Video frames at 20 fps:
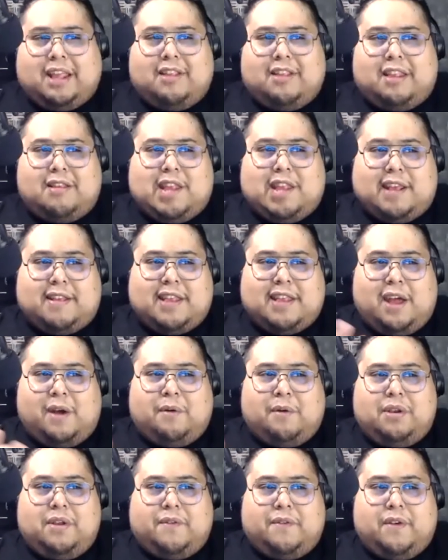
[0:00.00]
6
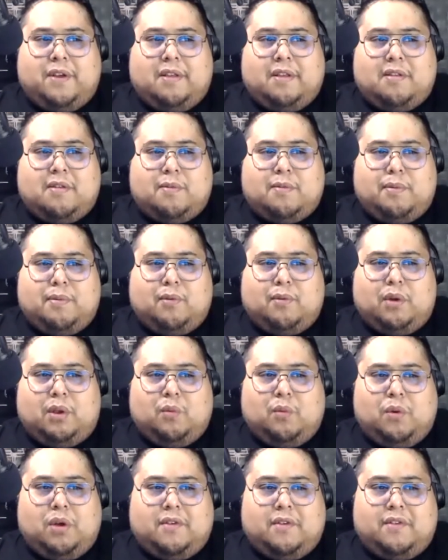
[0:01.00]
hour difference
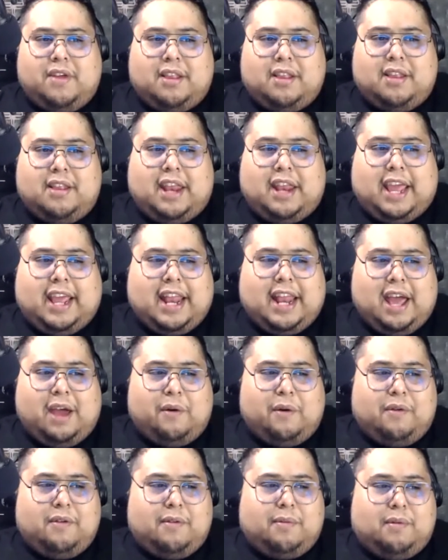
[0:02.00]
between one of us and 8
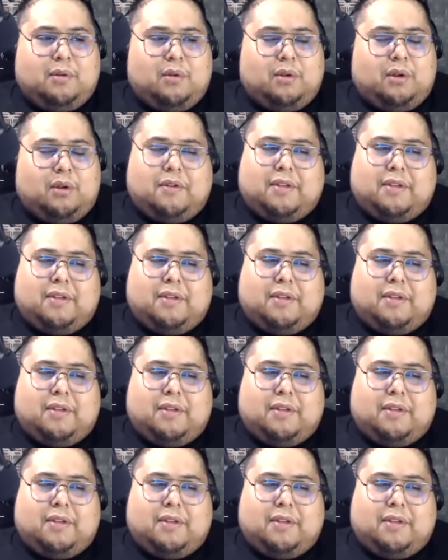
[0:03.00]
hours between,